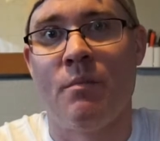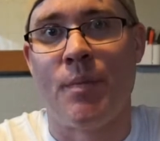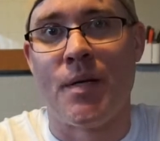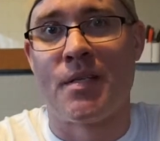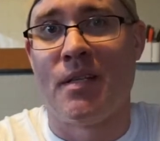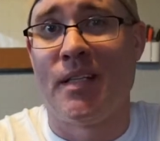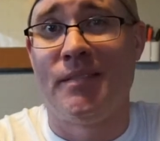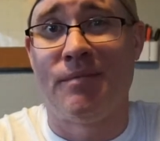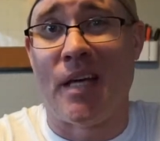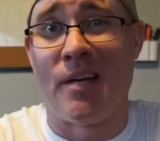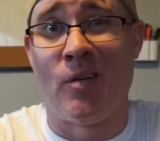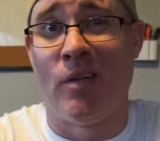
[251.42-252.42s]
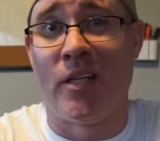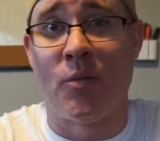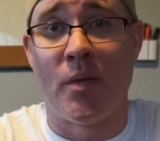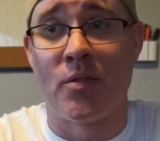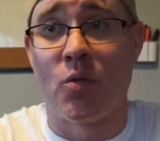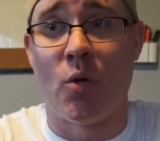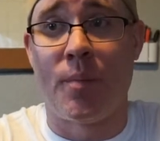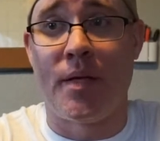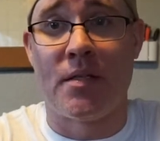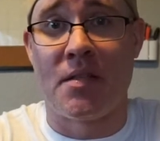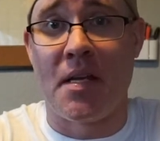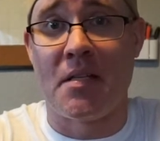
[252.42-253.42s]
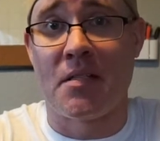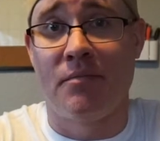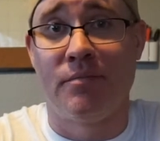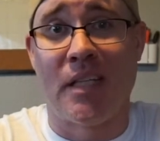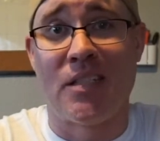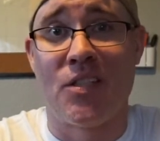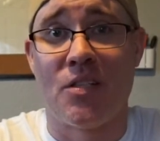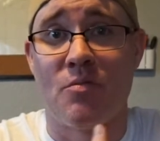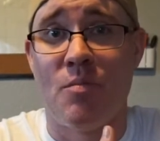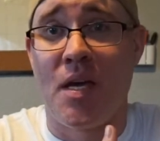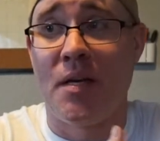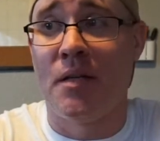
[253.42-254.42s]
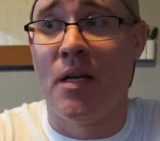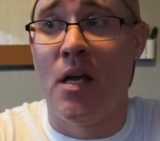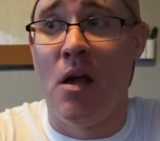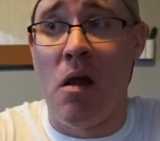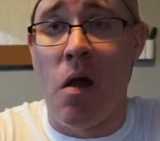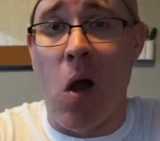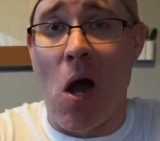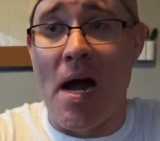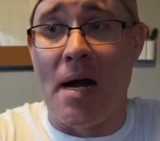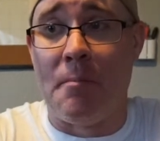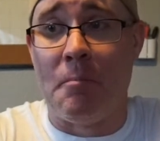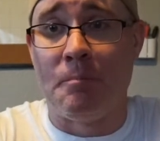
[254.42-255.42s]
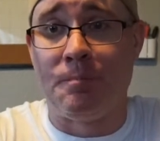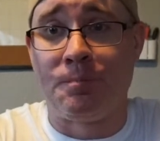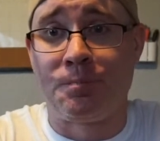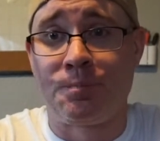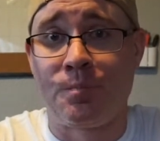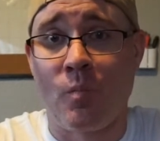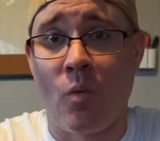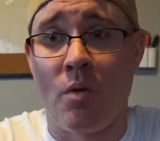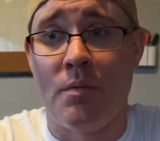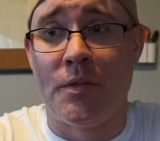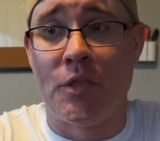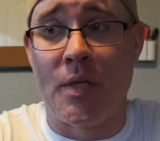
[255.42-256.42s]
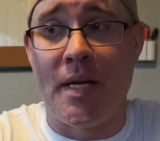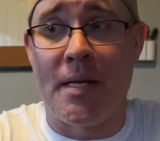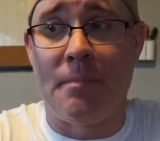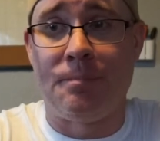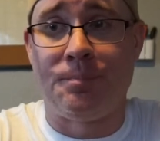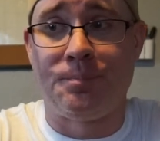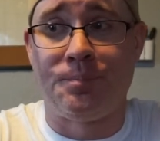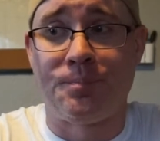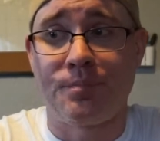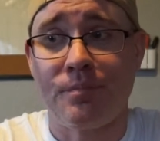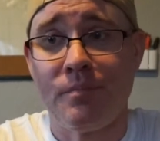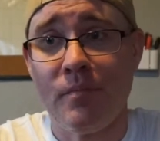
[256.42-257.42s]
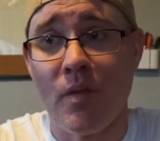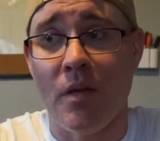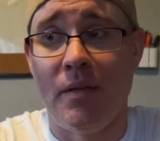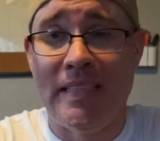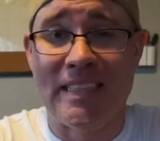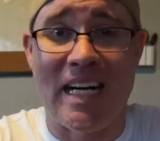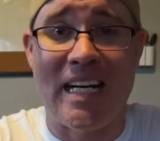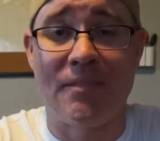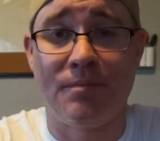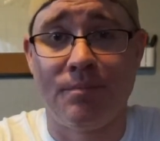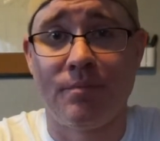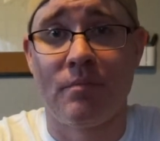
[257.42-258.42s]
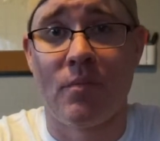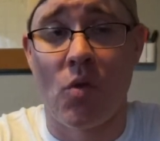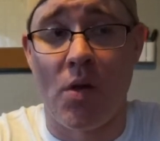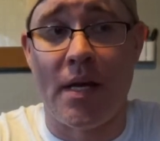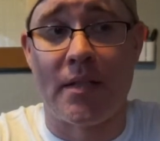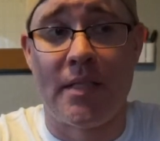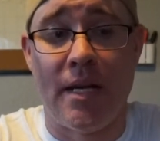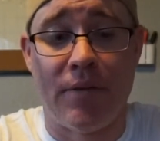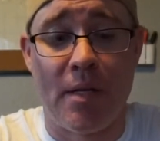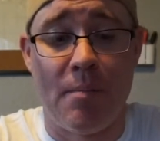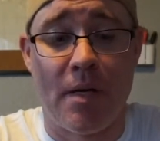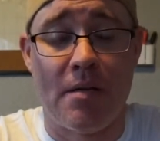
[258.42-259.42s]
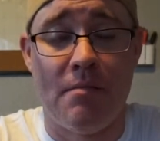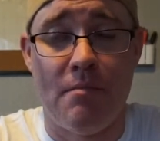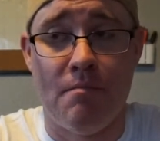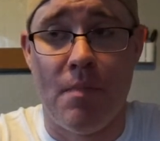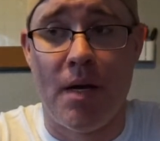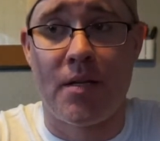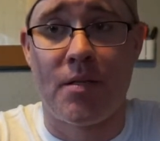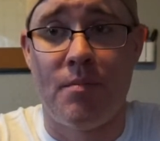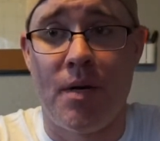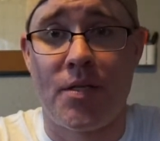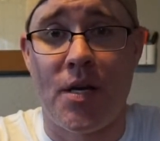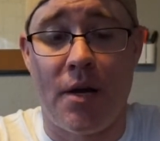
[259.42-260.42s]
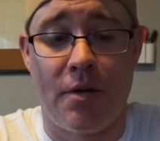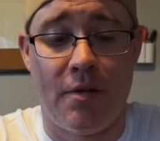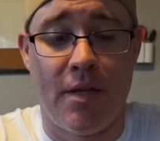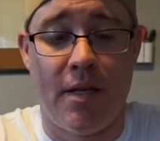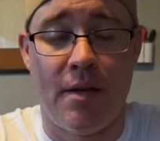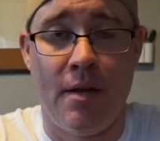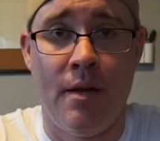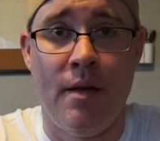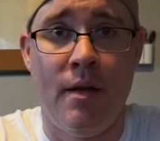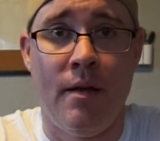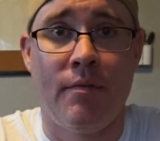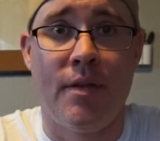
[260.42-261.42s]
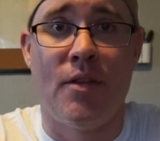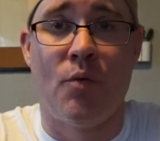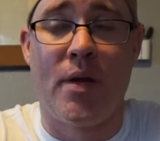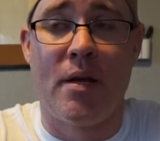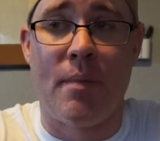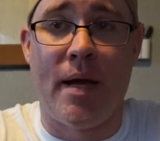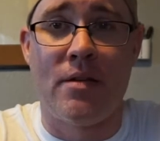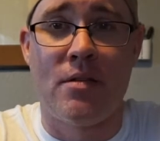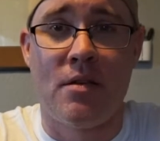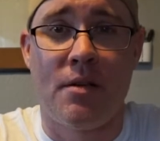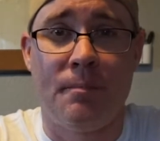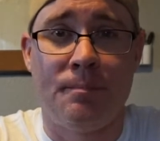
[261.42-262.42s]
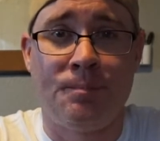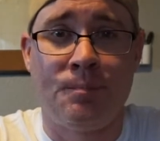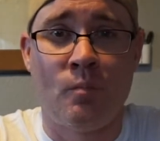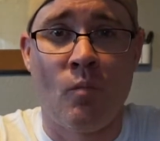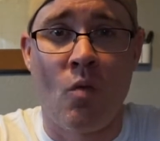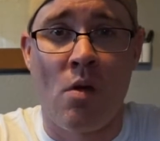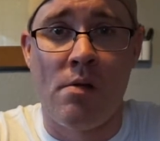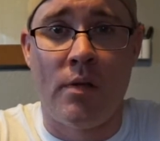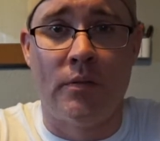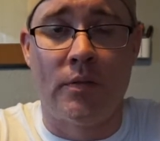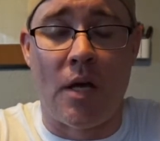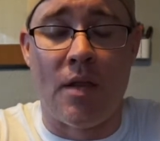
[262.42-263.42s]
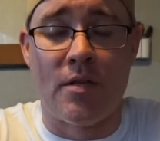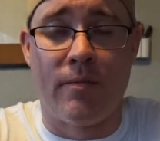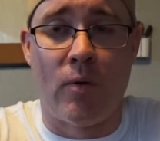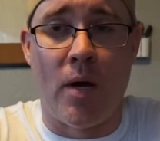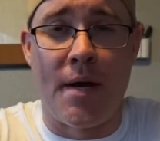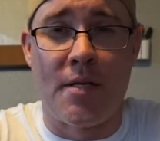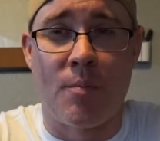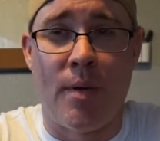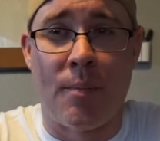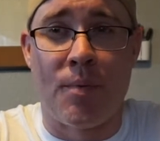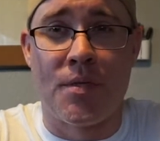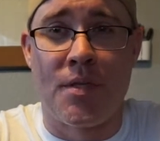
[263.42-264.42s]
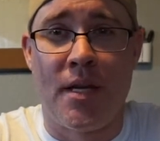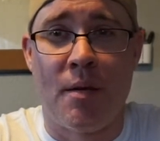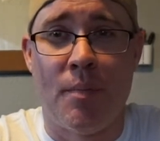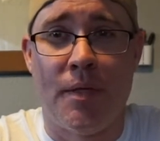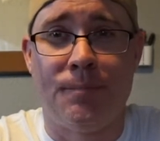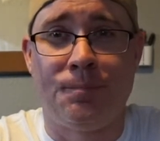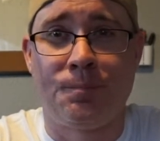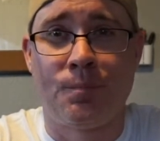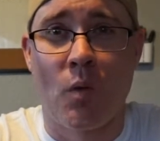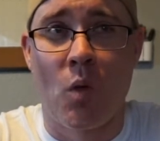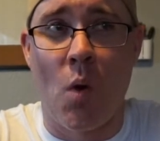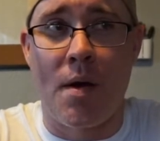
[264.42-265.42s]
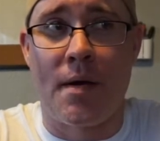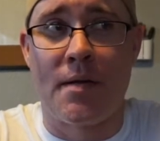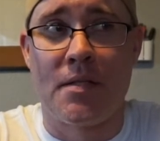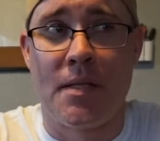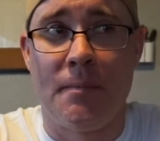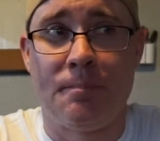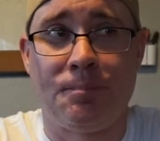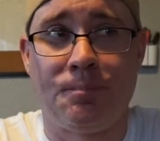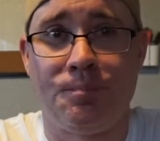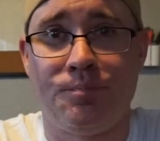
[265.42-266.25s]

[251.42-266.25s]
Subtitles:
Personally, I don't like the way scorpions taste. That's just me. So yeah, it's hot. Yeah, it's definitely much hotter than the Reimagined. All those varieties of peppers in there, but quite honestly,